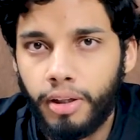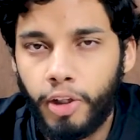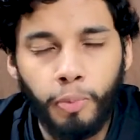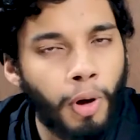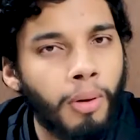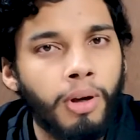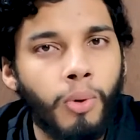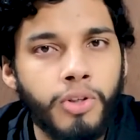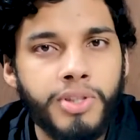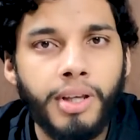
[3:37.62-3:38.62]
you probably
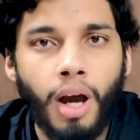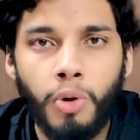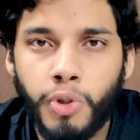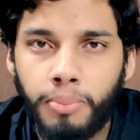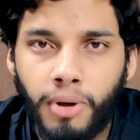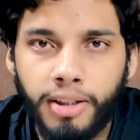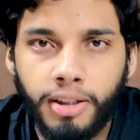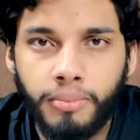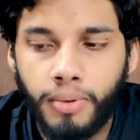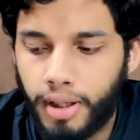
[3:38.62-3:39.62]
want to see how to apply
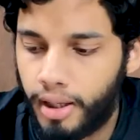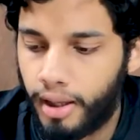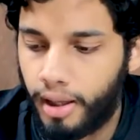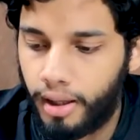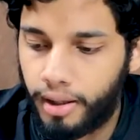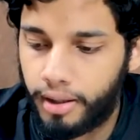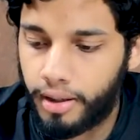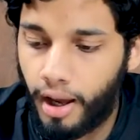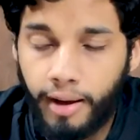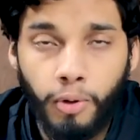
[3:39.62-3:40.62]
them, and
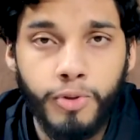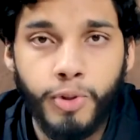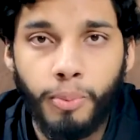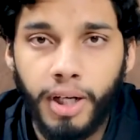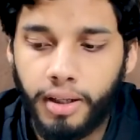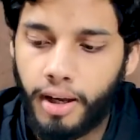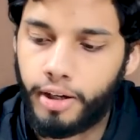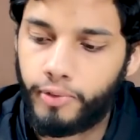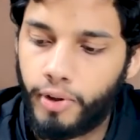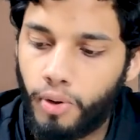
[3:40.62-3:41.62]
I have also made a
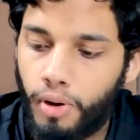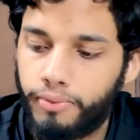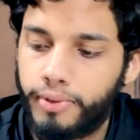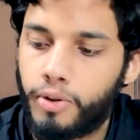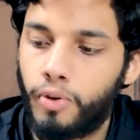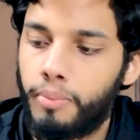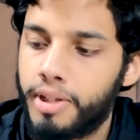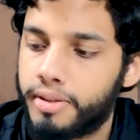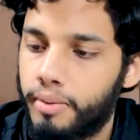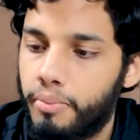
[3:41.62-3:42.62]
review of the Cooler
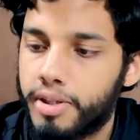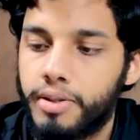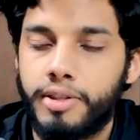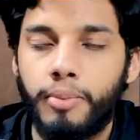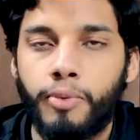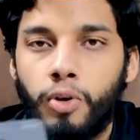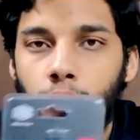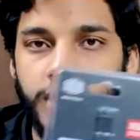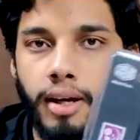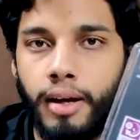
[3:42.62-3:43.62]
Master Gel Pro,
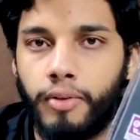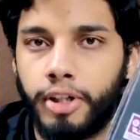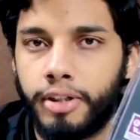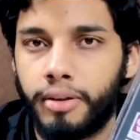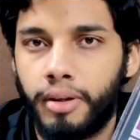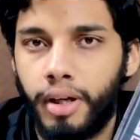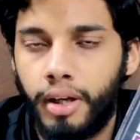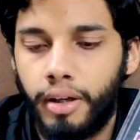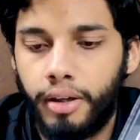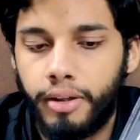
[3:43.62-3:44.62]
which I have right here.
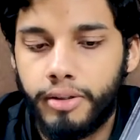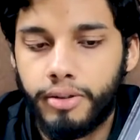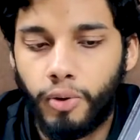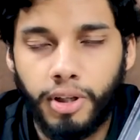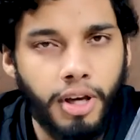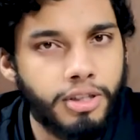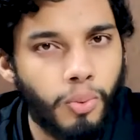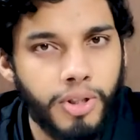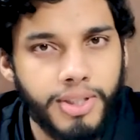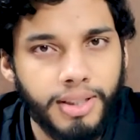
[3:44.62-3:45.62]
So in case you
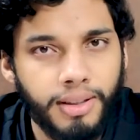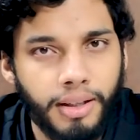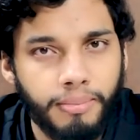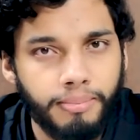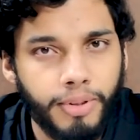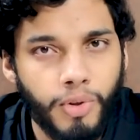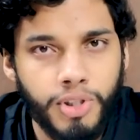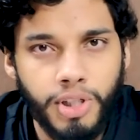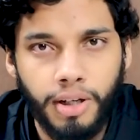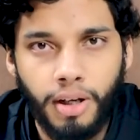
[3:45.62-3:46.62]
want to see that, you
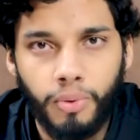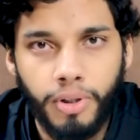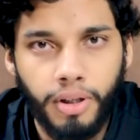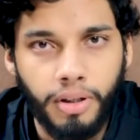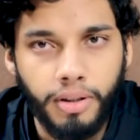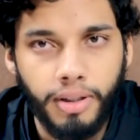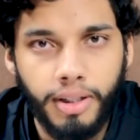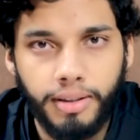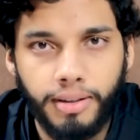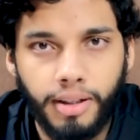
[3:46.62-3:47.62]
can check it out here
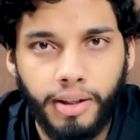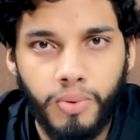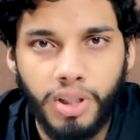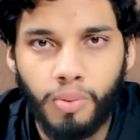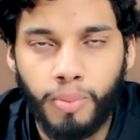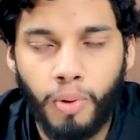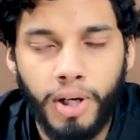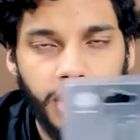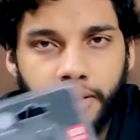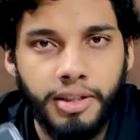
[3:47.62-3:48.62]
in the link which I'll be
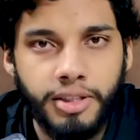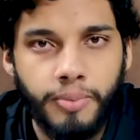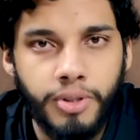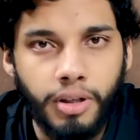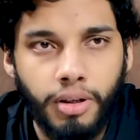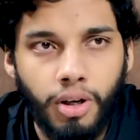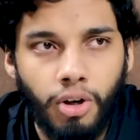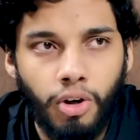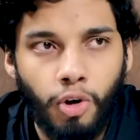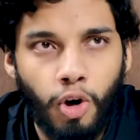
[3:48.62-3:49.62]
providing in the description,
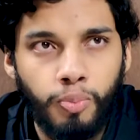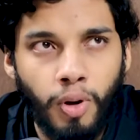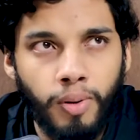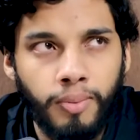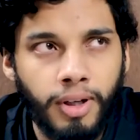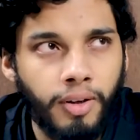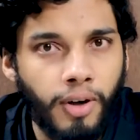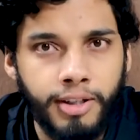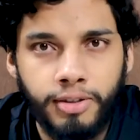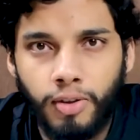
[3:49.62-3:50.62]
or probably
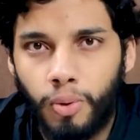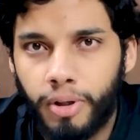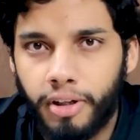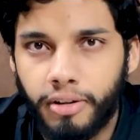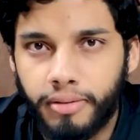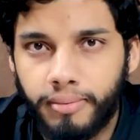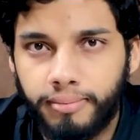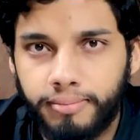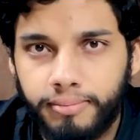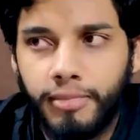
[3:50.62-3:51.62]
right over here.
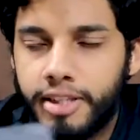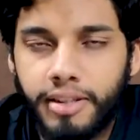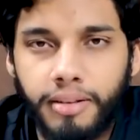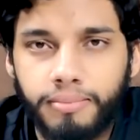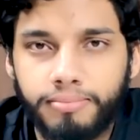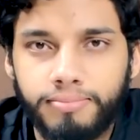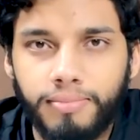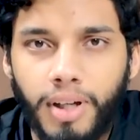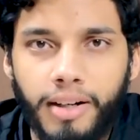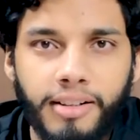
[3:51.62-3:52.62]
That's it.
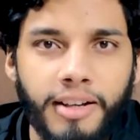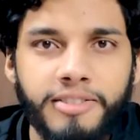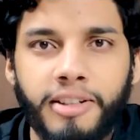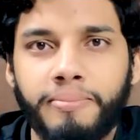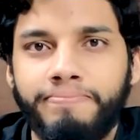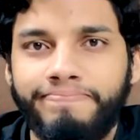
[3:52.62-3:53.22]
Until next time.